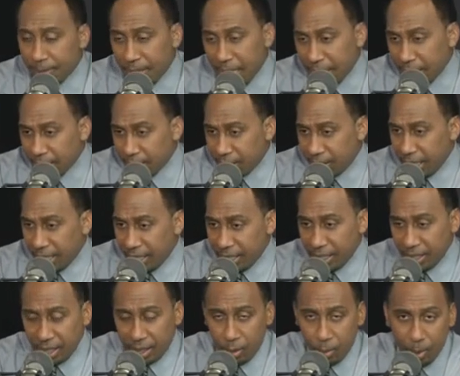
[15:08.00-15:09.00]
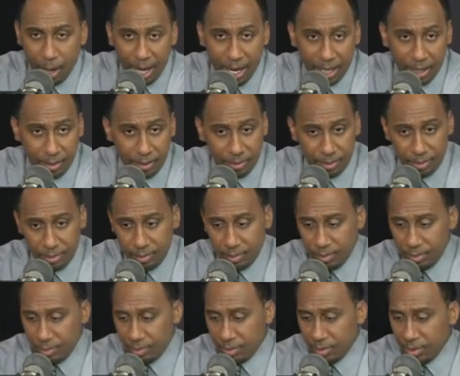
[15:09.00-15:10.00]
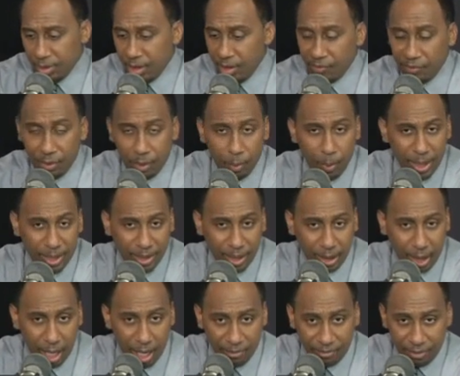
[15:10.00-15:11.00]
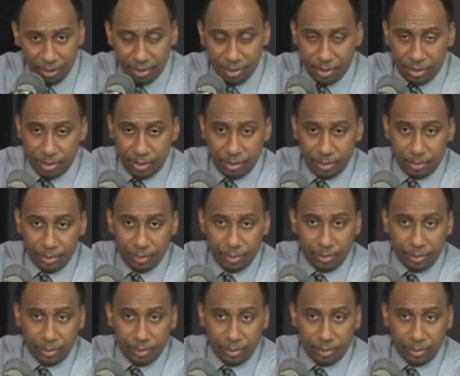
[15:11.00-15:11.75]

But that doesn't take anything away from the Western Conference.